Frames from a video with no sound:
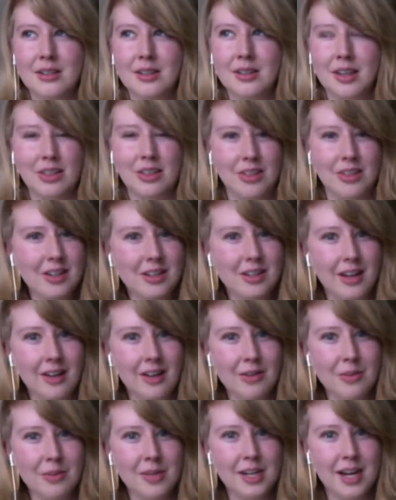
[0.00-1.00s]
I think
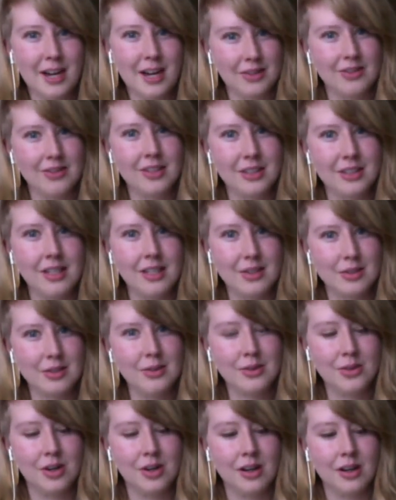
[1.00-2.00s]
everybody has to take
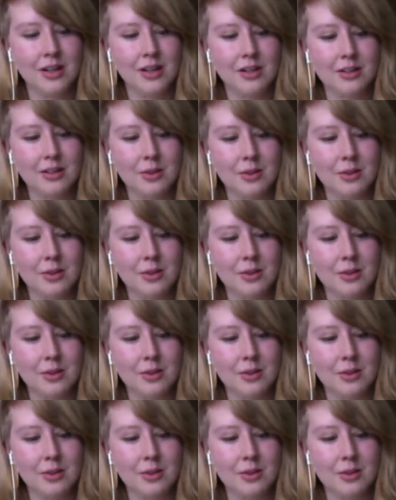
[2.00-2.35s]
2 drawing